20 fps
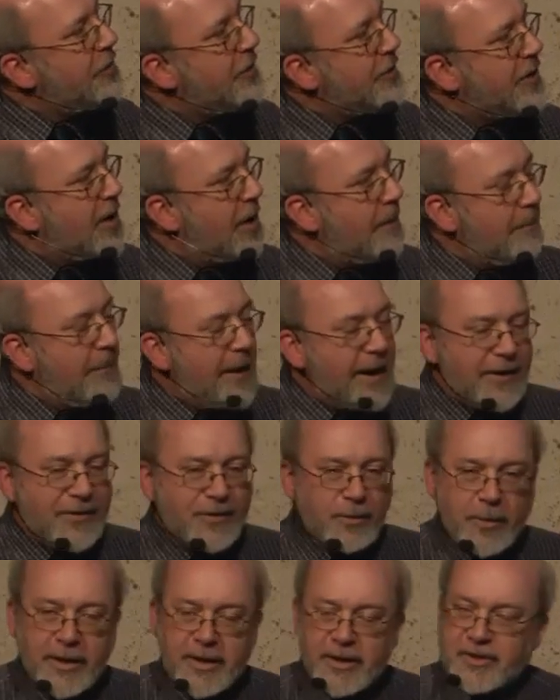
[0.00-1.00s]
should come back
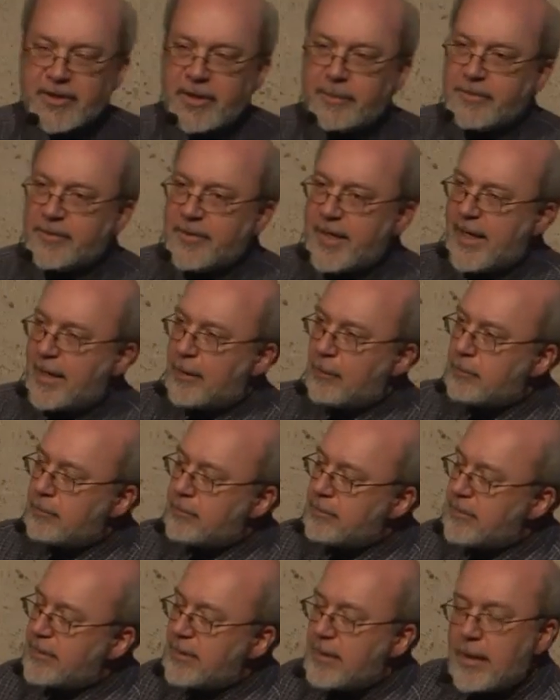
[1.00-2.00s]
to Egypt now.
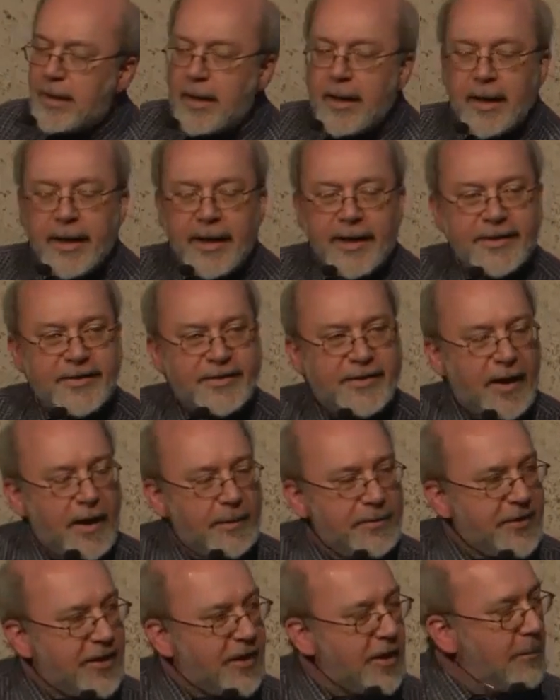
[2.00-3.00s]
It's
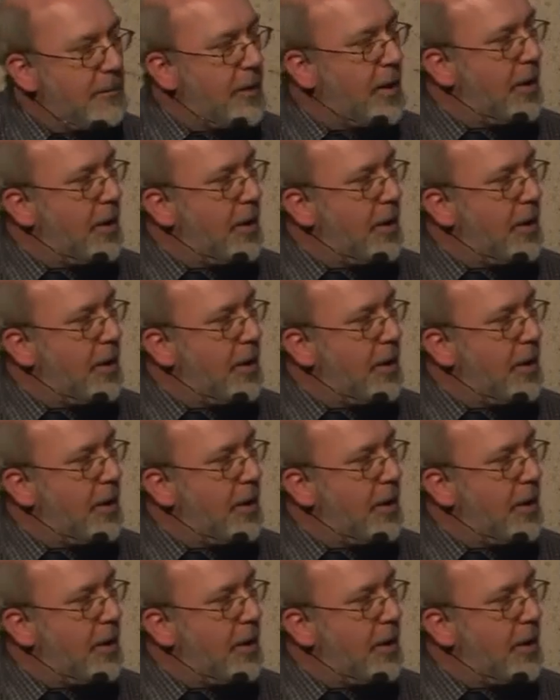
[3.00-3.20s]
time to come